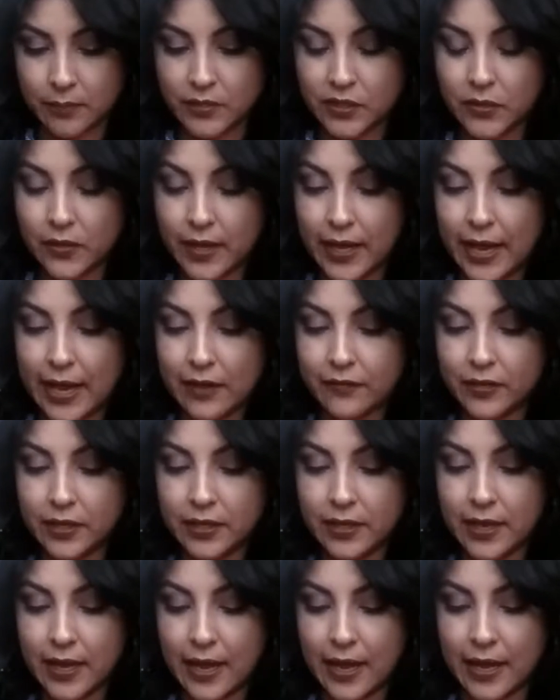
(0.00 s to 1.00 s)
So they have it
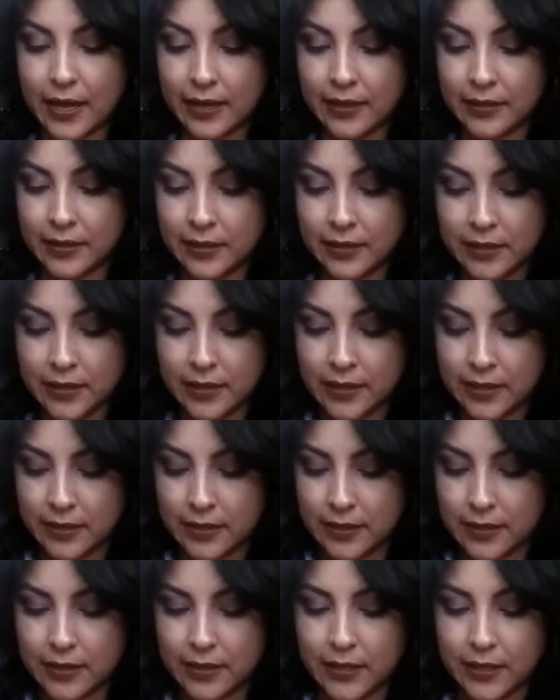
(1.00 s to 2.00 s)
again,
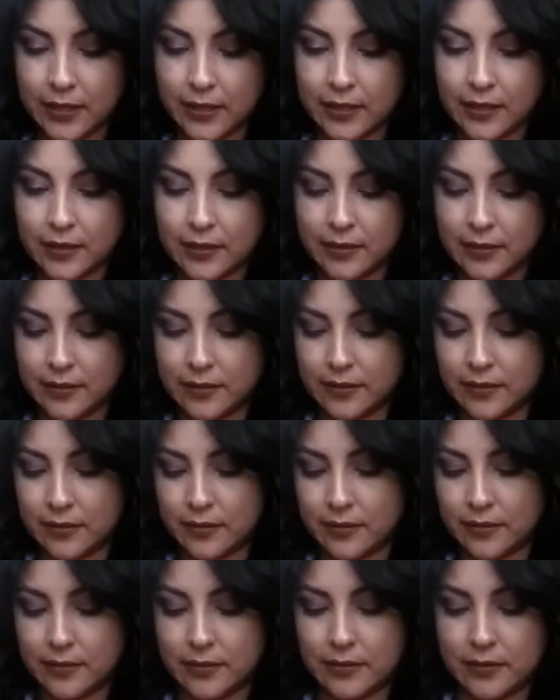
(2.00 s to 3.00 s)
the
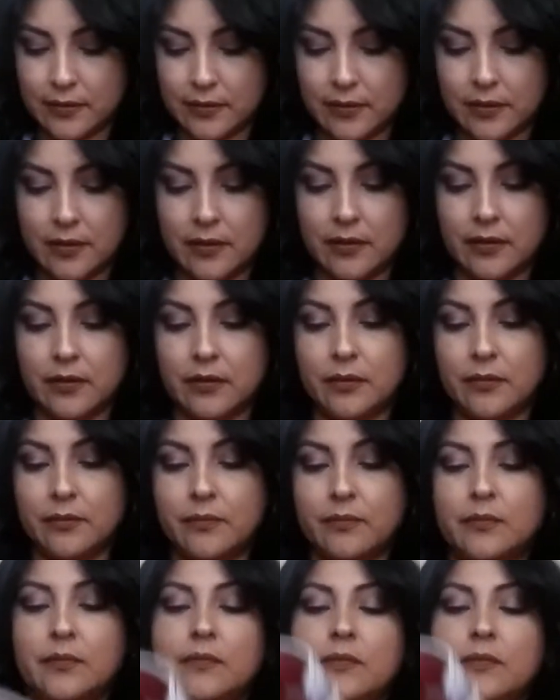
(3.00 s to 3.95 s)
a